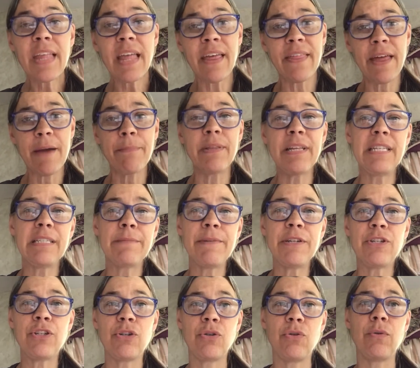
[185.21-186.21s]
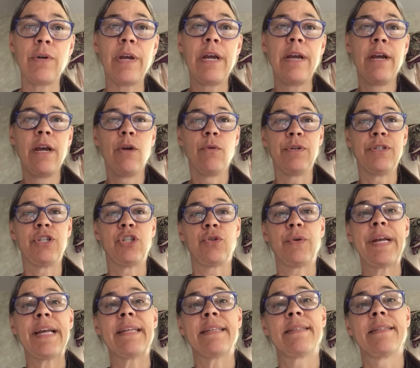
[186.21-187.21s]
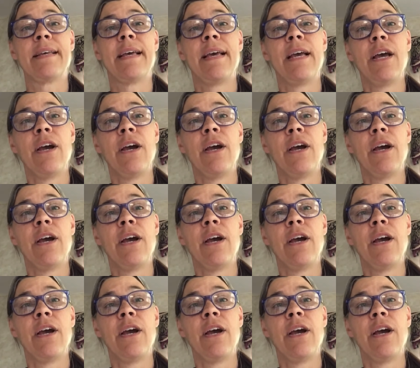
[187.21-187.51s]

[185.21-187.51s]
And that leads me to restraints.